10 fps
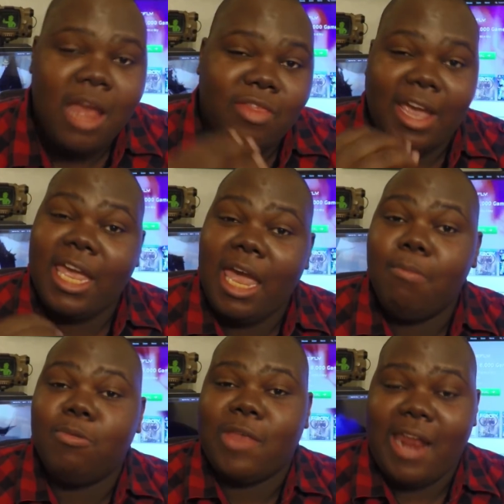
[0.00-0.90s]
That
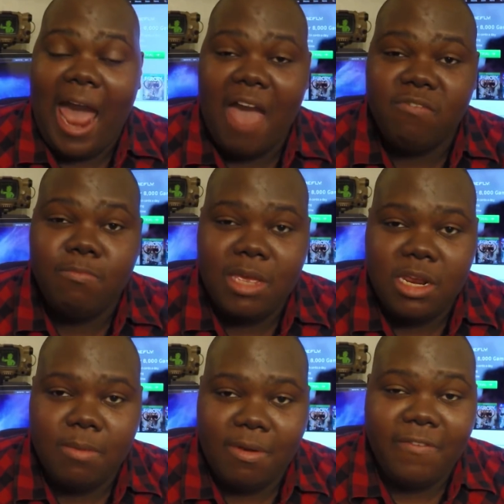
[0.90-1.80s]
game that I have in
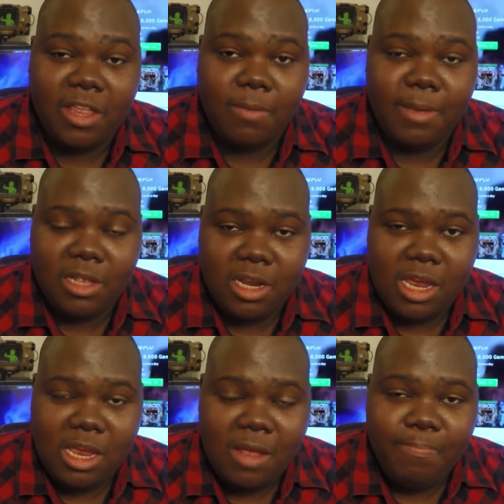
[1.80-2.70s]
medium
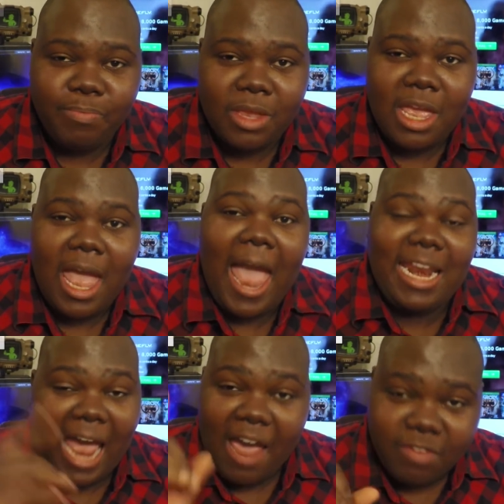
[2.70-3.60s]
availability, and
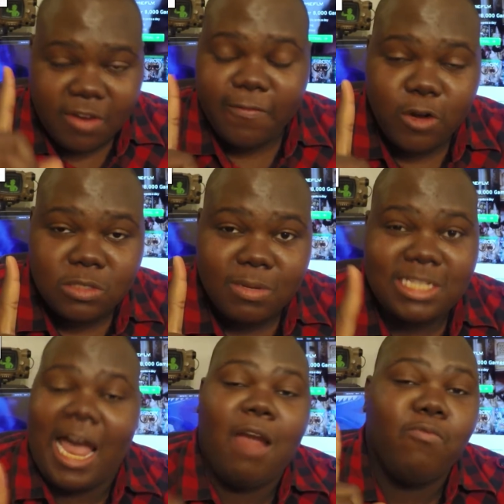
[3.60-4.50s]
I have it in first
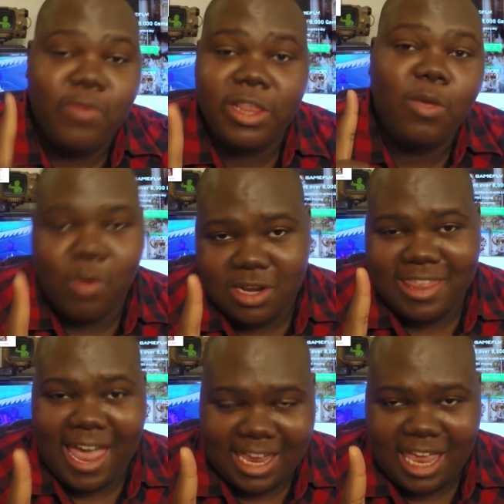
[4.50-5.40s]
place, I really wanted
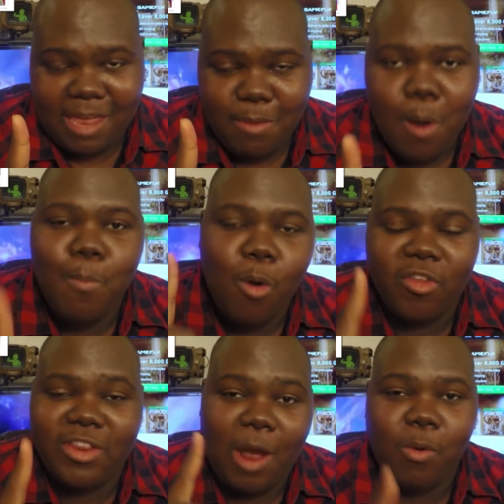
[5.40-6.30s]
that game more
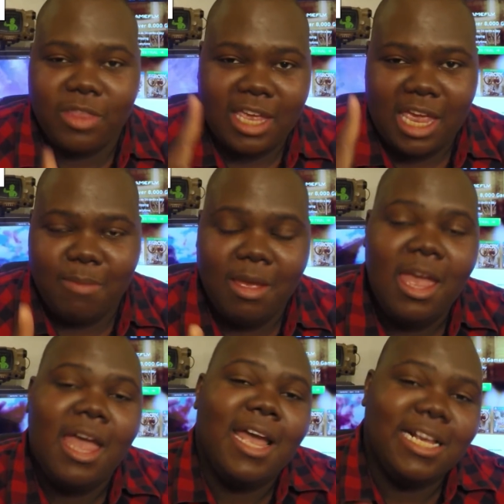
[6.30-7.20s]
than I want the game
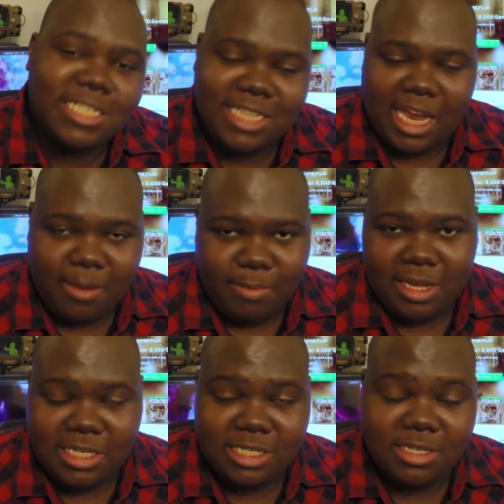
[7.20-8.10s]
in second
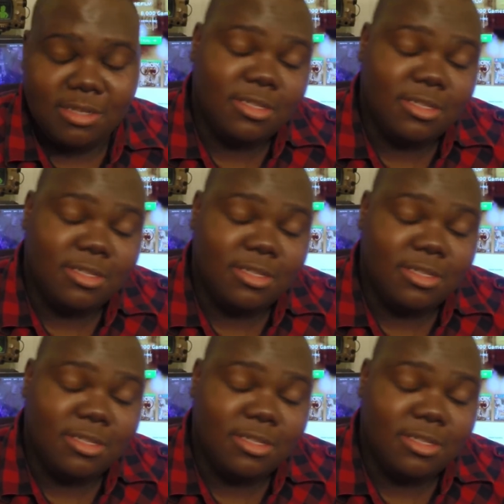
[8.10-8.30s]
place.